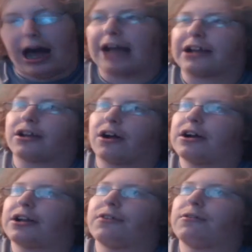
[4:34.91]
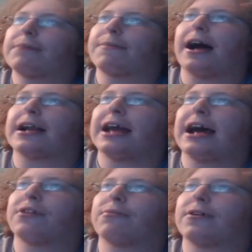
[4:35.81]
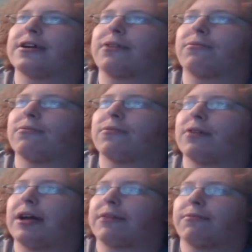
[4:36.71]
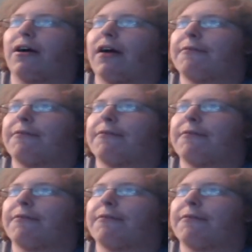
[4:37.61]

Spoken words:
I started doing podcast work as well.